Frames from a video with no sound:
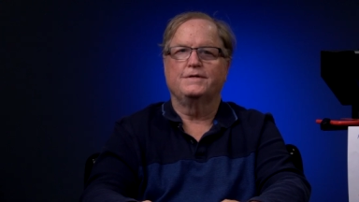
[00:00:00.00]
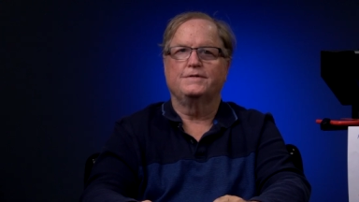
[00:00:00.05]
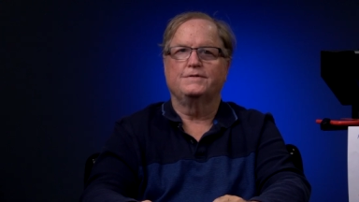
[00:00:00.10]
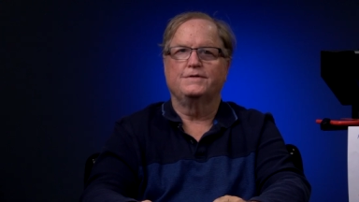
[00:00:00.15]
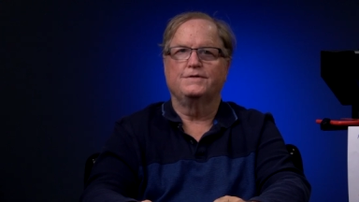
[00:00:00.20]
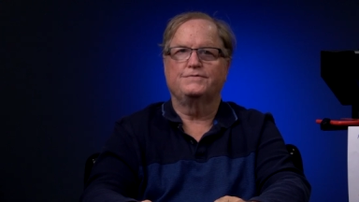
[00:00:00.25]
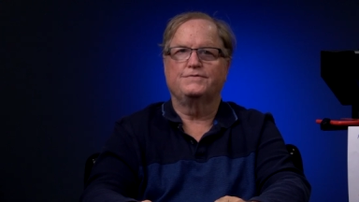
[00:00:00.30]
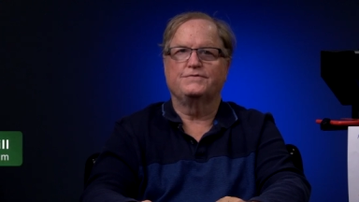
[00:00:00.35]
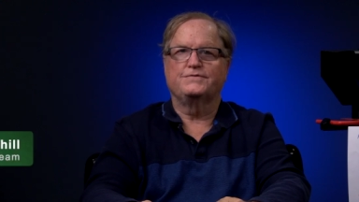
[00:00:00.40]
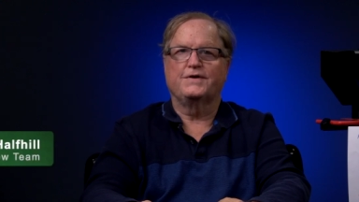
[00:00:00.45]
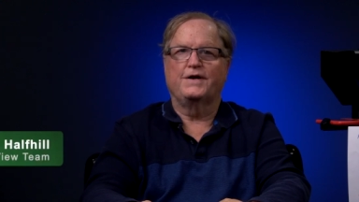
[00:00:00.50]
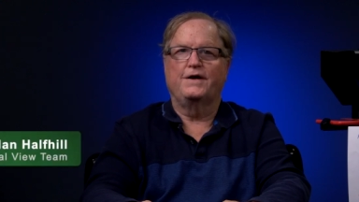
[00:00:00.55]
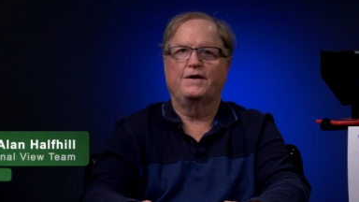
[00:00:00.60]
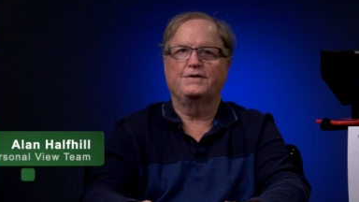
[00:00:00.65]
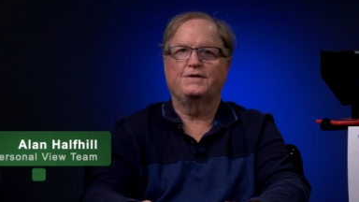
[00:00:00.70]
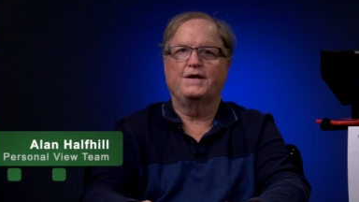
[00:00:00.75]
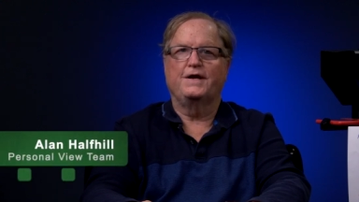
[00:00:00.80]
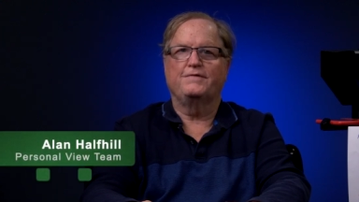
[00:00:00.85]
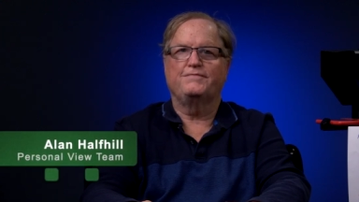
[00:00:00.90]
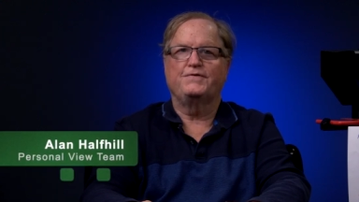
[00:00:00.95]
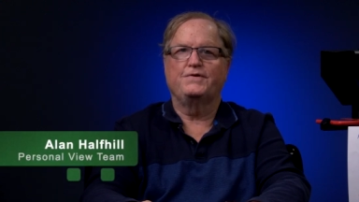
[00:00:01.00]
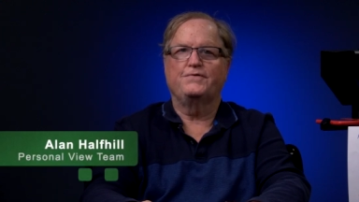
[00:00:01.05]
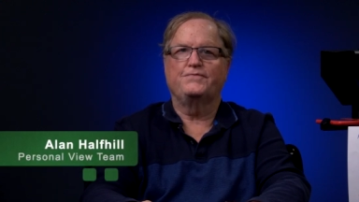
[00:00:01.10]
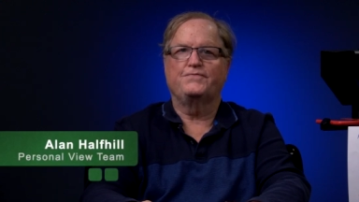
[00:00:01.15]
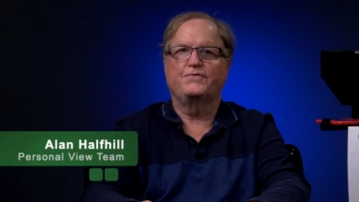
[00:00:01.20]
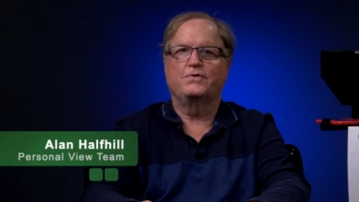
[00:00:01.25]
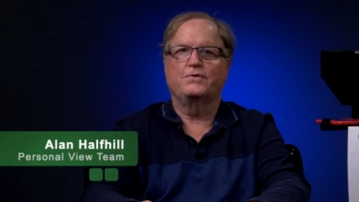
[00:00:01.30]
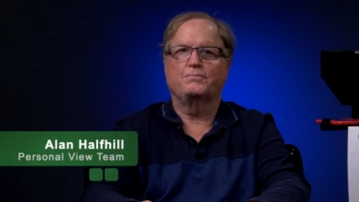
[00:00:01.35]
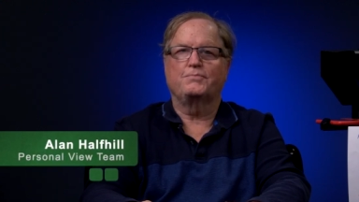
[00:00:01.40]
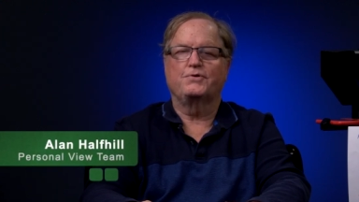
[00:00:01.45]
This is Alan Hatfield
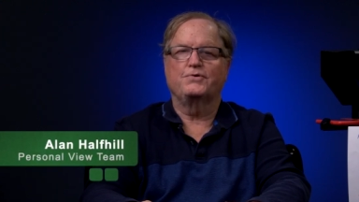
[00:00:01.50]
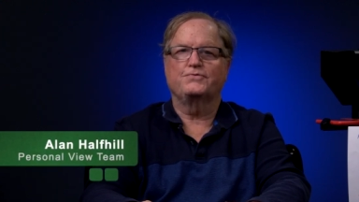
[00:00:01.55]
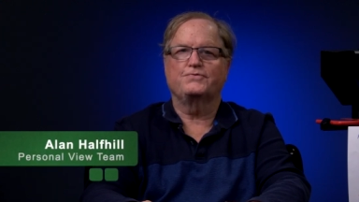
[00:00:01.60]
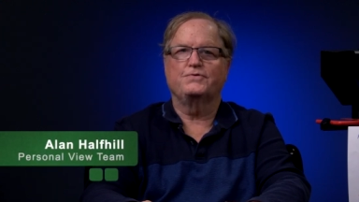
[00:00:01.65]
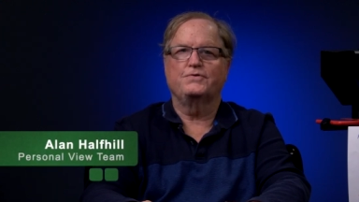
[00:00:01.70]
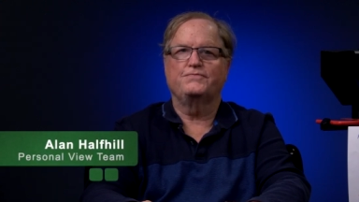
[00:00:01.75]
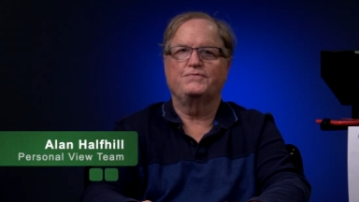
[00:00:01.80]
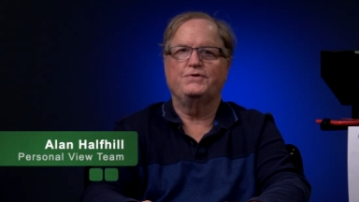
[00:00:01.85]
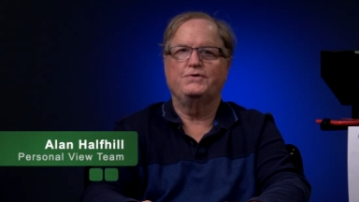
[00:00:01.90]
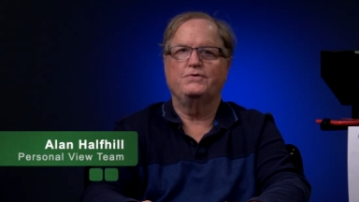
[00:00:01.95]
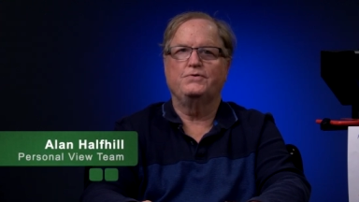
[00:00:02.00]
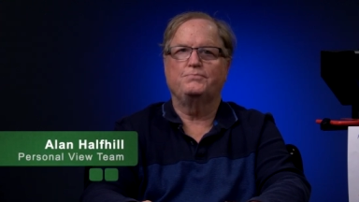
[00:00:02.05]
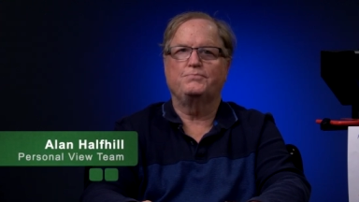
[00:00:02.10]
for Personal View.